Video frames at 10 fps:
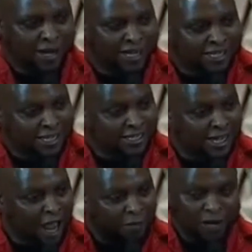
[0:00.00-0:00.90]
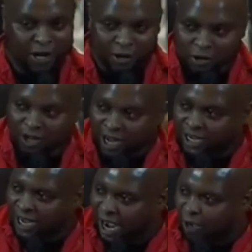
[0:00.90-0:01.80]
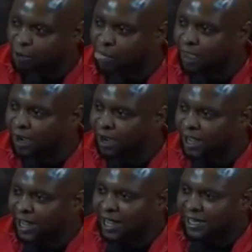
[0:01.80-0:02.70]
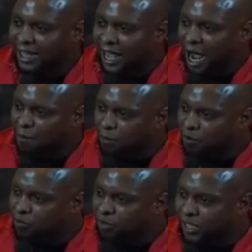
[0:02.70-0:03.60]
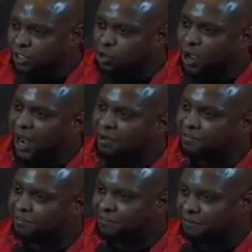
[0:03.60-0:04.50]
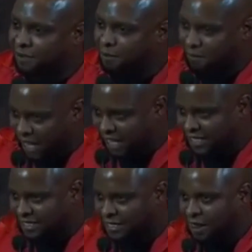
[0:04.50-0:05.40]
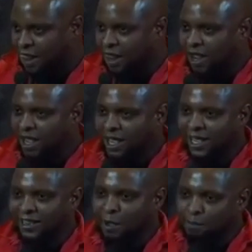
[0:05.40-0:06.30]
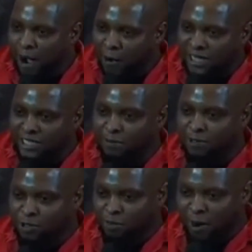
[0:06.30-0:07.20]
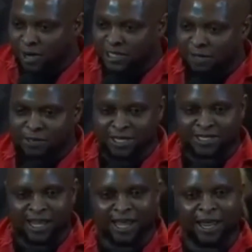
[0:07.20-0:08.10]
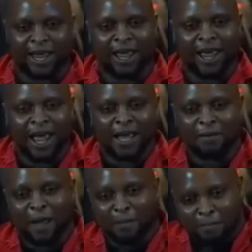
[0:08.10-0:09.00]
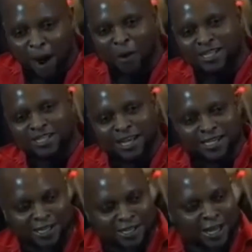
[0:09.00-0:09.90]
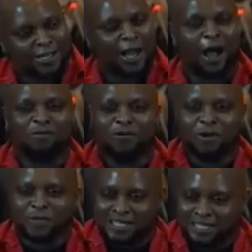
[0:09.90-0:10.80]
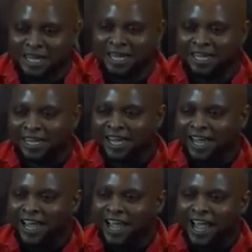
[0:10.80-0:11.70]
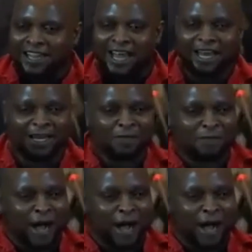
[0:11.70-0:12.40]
operations that are happening in Ukraine now, they approved within 12 months the power ships. So power ships is like a power stations that come from the sea, and then